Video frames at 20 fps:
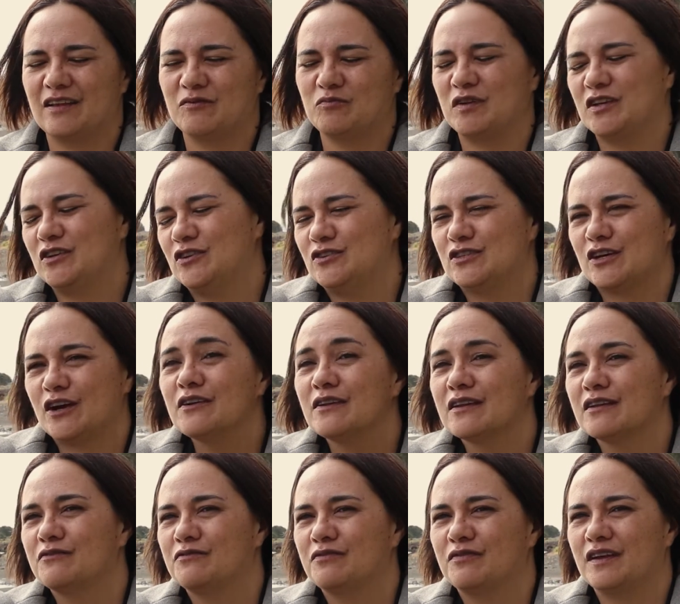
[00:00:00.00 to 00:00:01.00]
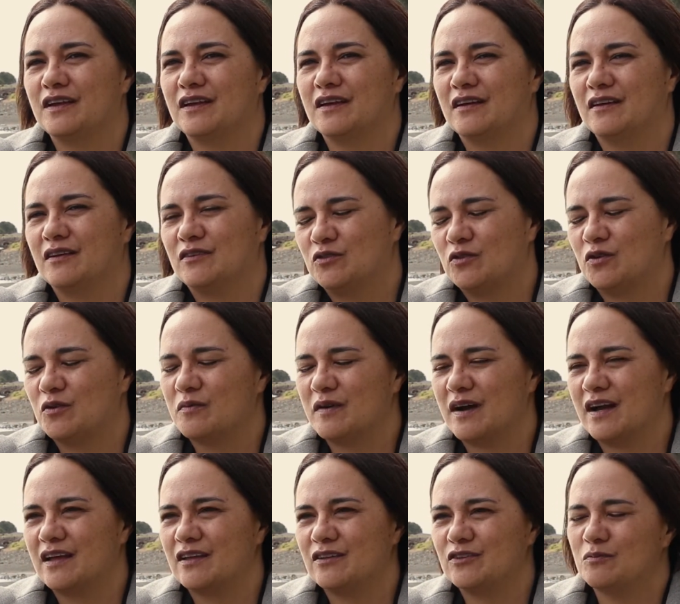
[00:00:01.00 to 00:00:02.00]
And when you don't live here and you're
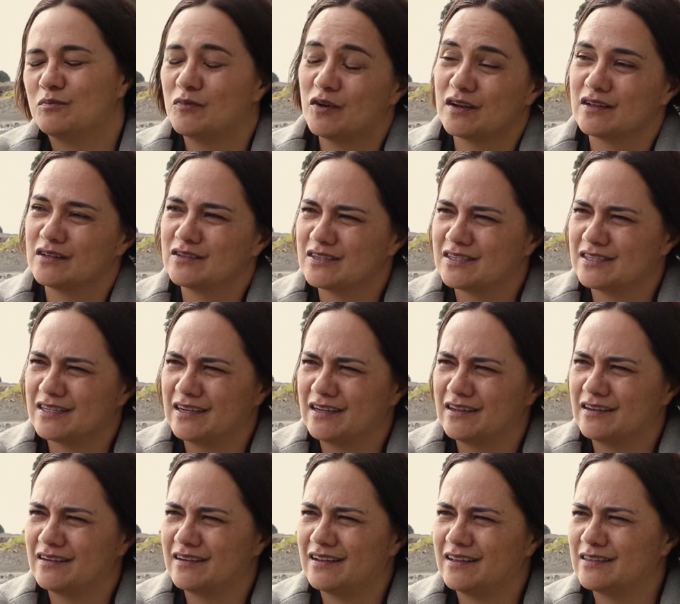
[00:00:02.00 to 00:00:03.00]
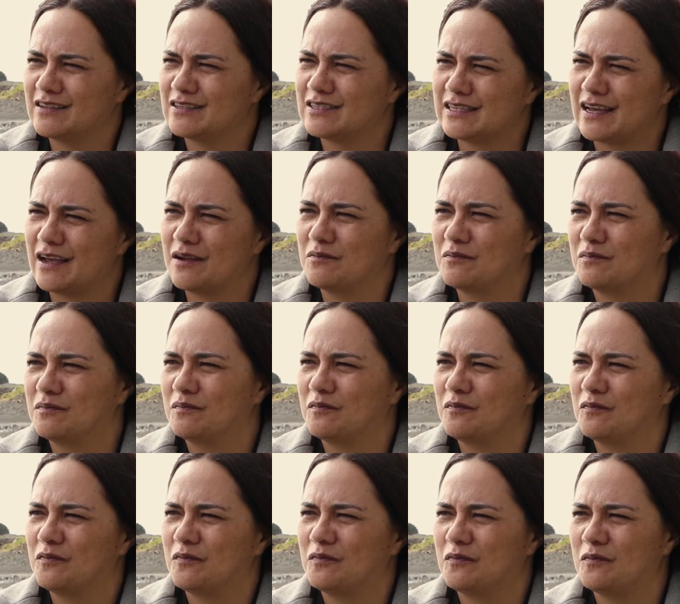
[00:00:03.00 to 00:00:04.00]
away, you mightn't see it in the same
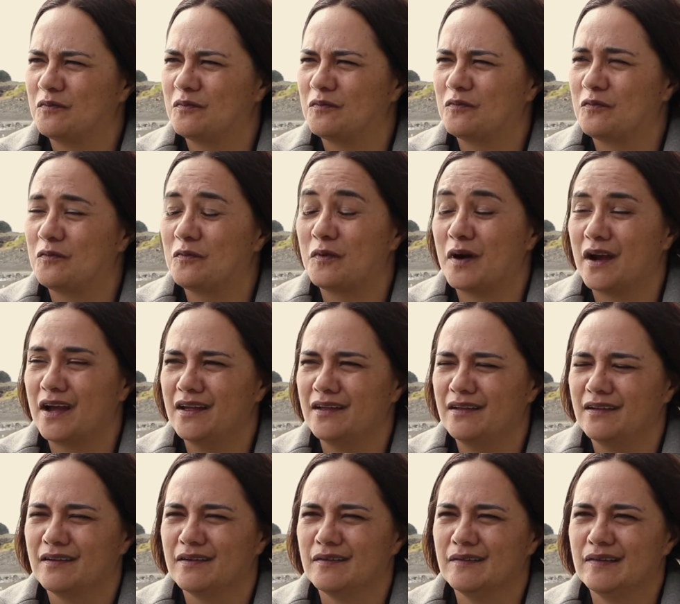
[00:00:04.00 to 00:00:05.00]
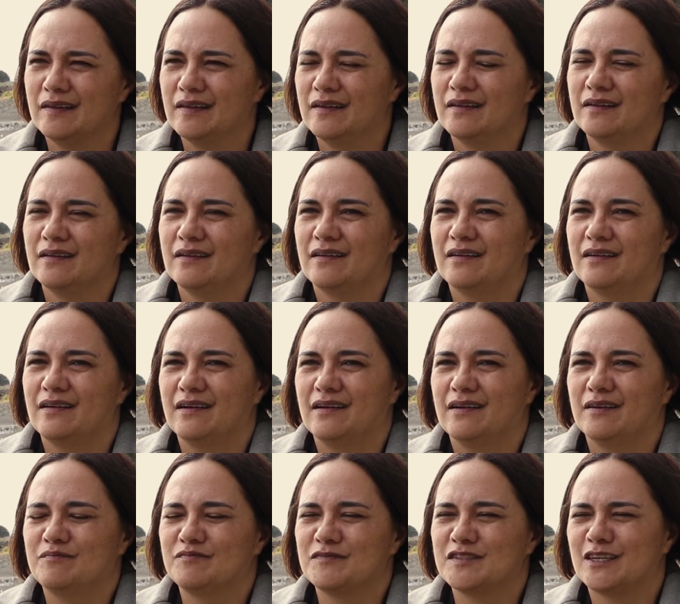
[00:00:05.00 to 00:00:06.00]
way.
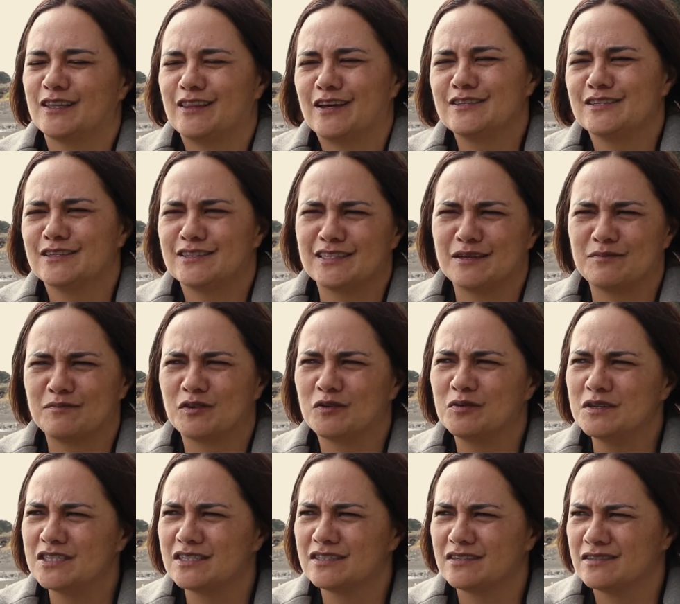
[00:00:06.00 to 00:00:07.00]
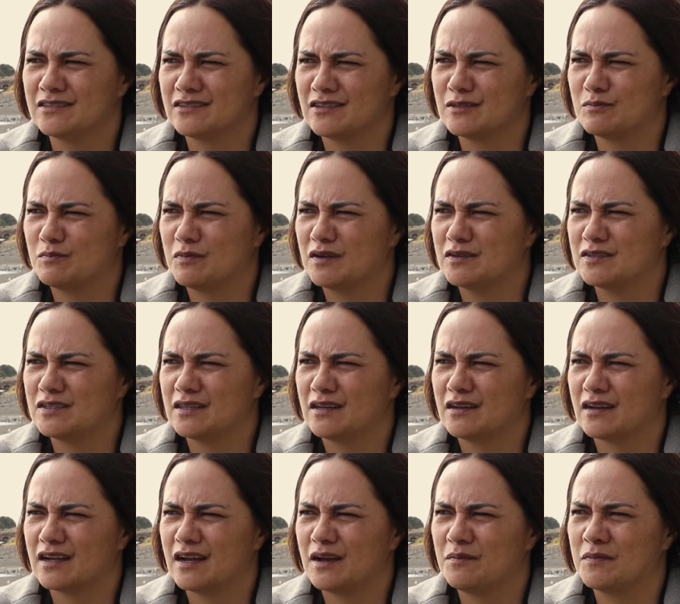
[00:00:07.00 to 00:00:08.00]
So those are some questions, I suppose,
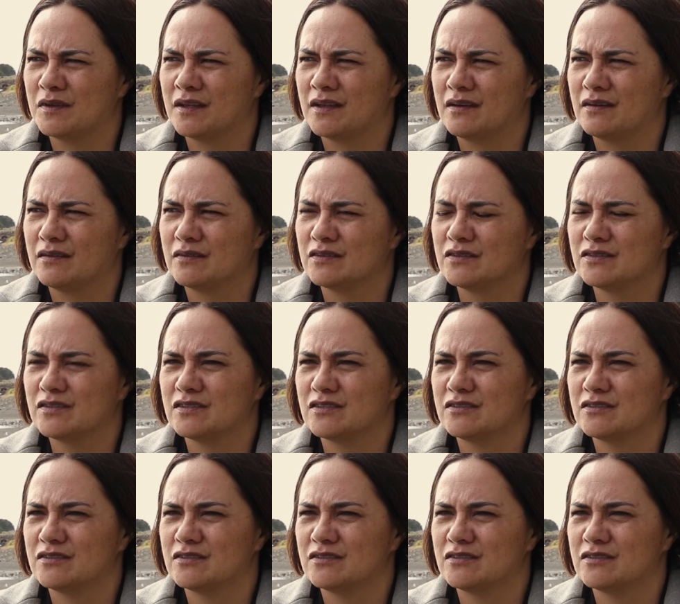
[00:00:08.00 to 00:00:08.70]
that are coming out.